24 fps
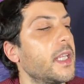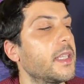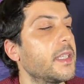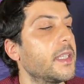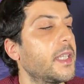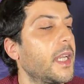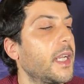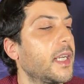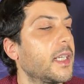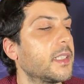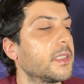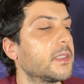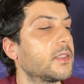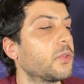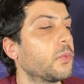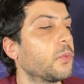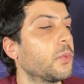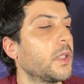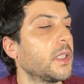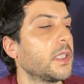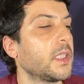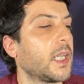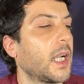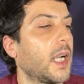there's
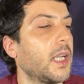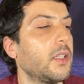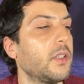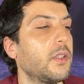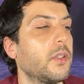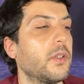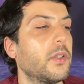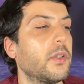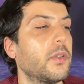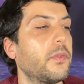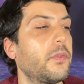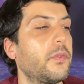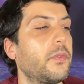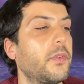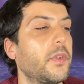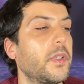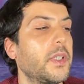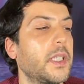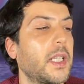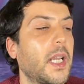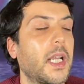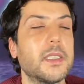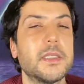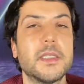one kind of
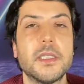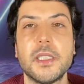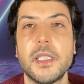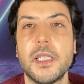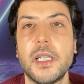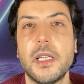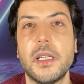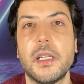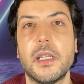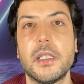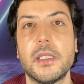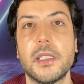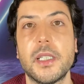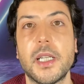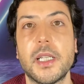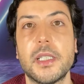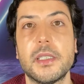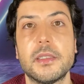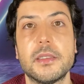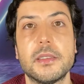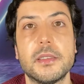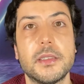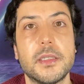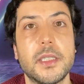nylon hair that
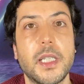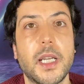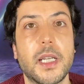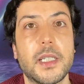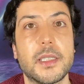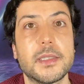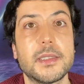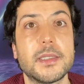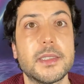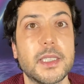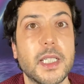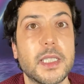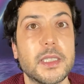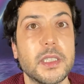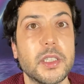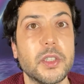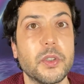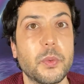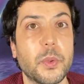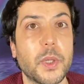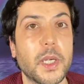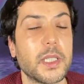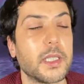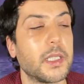they are selling
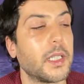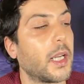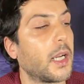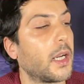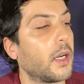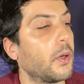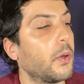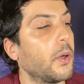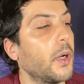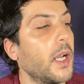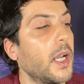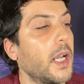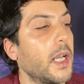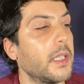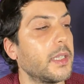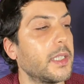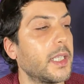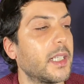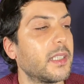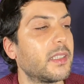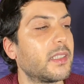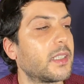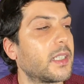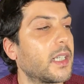right now
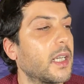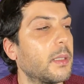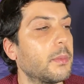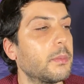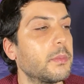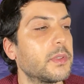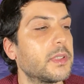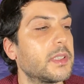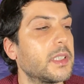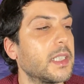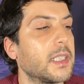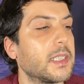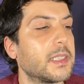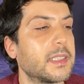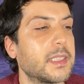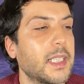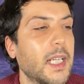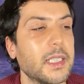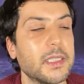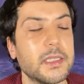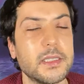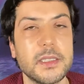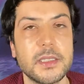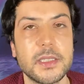that comes
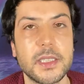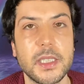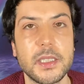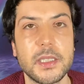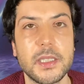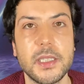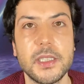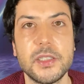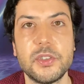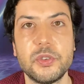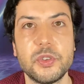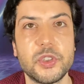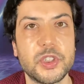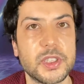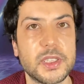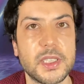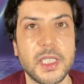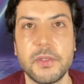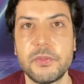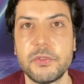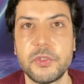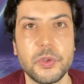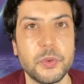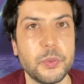exactly like this. You just
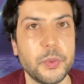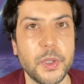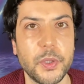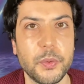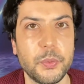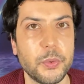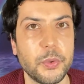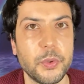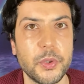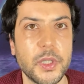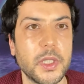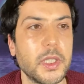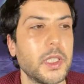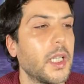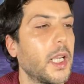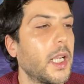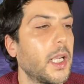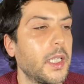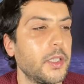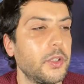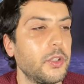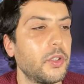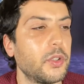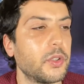have to reroot it
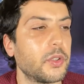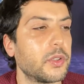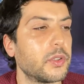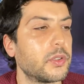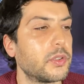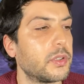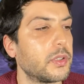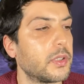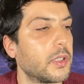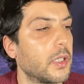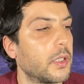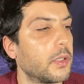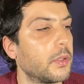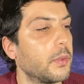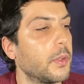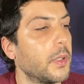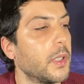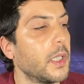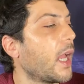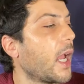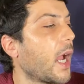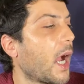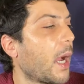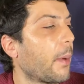and you're good to go.
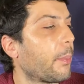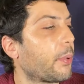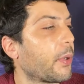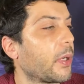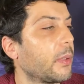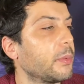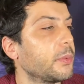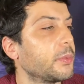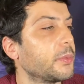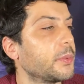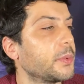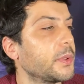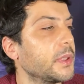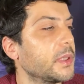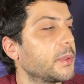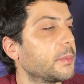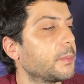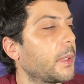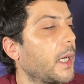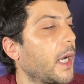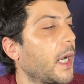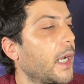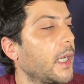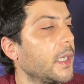I probably will
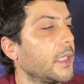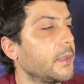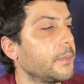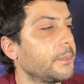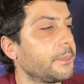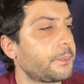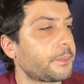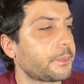buy